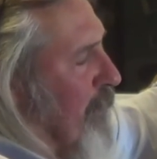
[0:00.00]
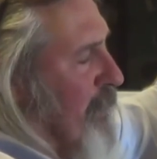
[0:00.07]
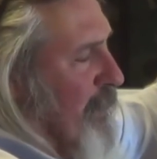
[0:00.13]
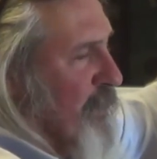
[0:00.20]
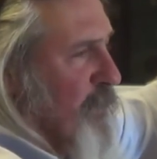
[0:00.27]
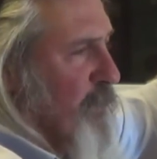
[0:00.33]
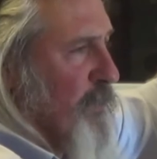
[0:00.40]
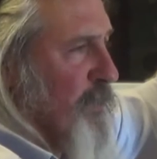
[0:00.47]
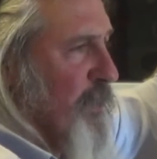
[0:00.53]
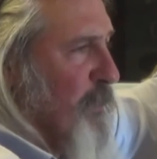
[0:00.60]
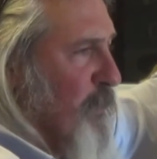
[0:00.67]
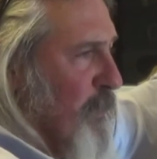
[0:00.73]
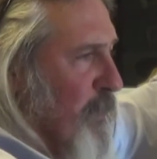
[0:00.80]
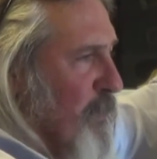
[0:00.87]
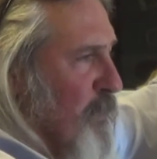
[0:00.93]
our tennis courts
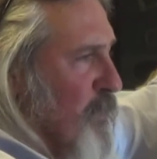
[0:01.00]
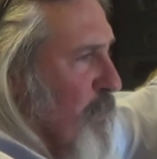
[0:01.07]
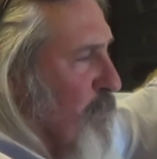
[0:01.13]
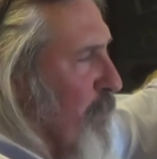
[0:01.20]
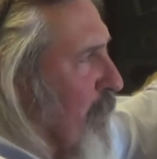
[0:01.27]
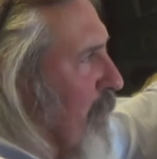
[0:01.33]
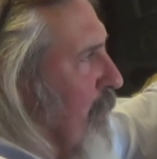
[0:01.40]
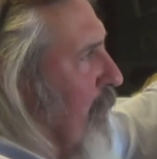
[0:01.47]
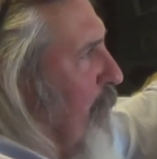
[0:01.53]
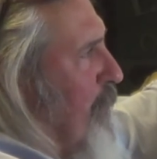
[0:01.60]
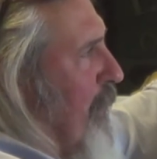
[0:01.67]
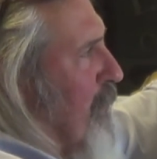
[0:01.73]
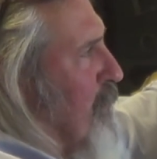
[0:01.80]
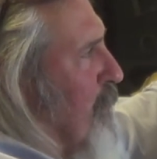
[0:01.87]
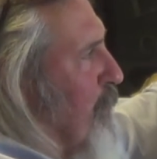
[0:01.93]
anymore because you're bringing the
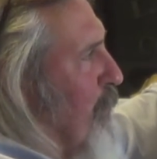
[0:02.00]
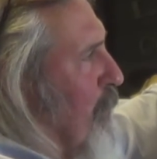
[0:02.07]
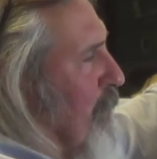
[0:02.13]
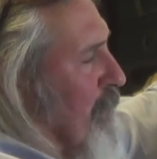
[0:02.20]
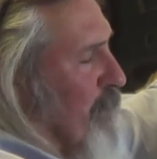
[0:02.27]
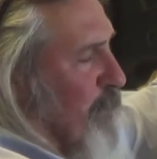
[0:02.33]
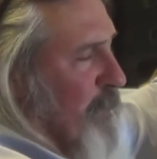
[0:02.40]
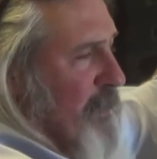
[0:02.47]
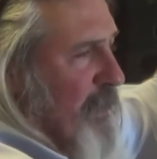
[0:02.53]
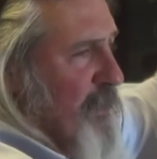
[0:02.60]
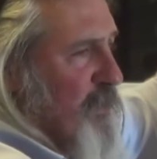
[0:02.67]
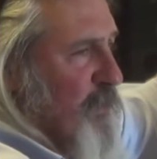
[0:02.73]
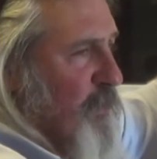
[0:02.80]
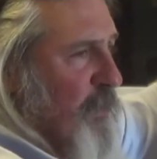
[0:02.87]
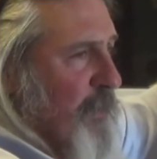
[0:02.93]
basketball into a
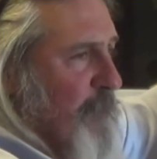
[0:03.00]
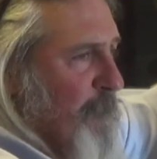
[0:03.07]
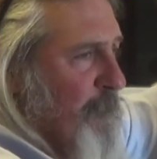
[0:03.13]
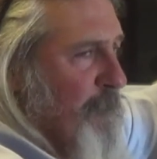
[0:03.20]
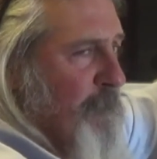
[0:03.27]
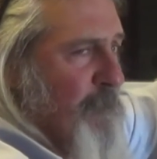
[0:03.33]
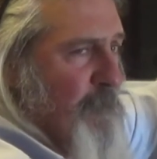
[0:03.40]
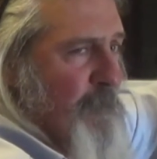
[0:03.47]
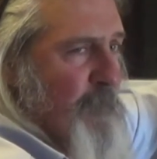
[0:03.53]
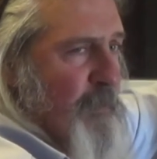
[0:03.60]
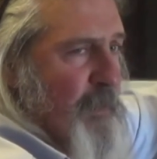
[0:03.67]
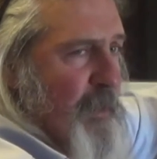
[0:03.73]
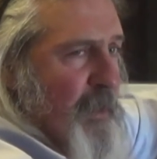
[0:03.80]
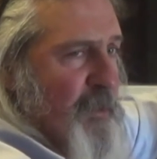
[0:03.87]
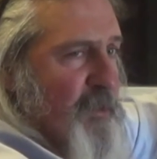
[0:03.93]
tennis court.
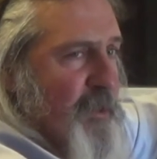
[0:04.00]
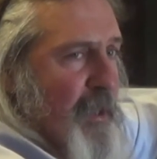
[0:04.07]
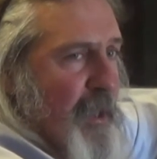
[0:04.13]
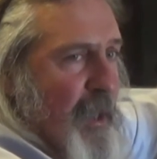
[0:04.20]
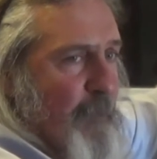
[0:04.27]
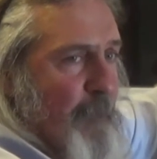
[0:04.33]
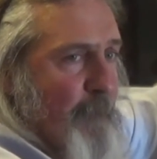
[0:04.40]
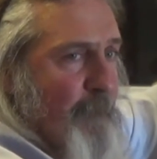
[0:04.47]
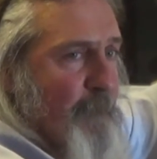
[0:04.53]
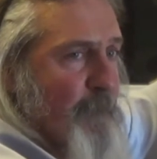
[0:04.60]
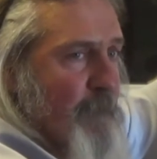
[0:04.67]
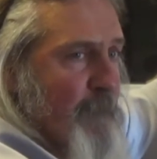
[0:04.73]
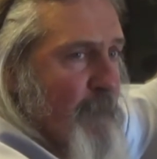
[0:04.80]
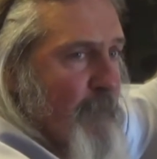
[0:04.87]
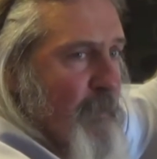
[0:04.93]
You got to stop.
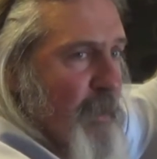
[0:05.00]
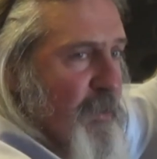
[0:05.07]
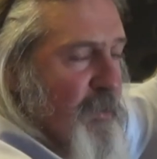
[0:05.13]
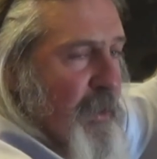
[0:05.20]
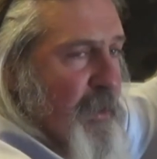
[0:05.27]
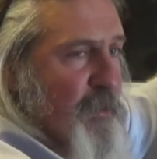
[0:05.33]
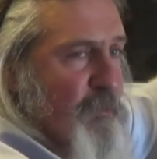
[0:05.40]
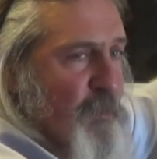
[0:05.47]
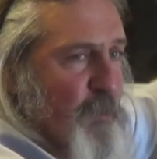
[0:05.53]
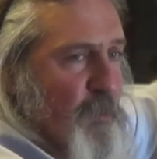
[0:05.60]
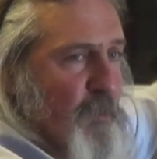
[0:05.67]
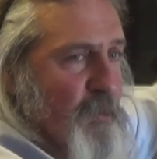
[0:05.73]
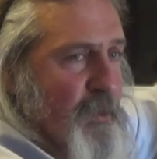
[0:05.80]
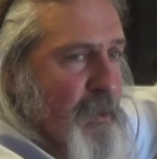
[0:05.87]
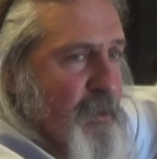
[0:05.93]
That's not the
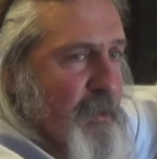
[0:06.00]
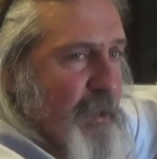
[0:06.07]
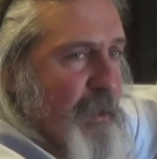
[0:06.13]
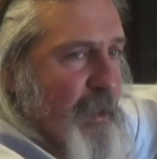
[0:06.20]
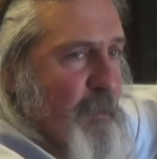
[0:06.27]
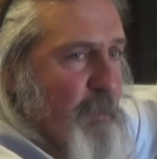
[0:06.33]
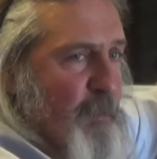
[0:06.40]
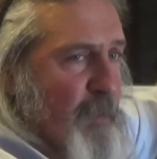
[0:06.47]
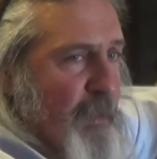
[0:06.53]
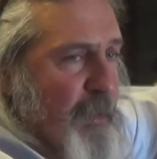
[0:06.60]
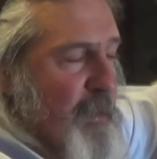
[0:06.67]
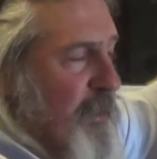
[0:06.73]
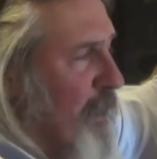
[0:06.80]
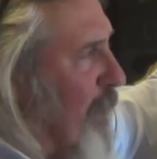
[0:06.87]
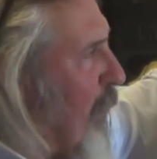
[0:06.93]
rules. That's not how we play
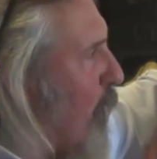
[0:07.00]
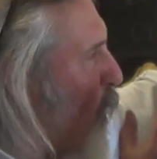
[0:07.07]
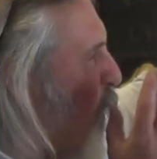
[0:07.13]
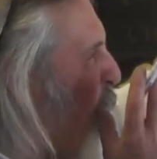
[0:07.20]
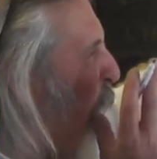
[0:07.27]
the game.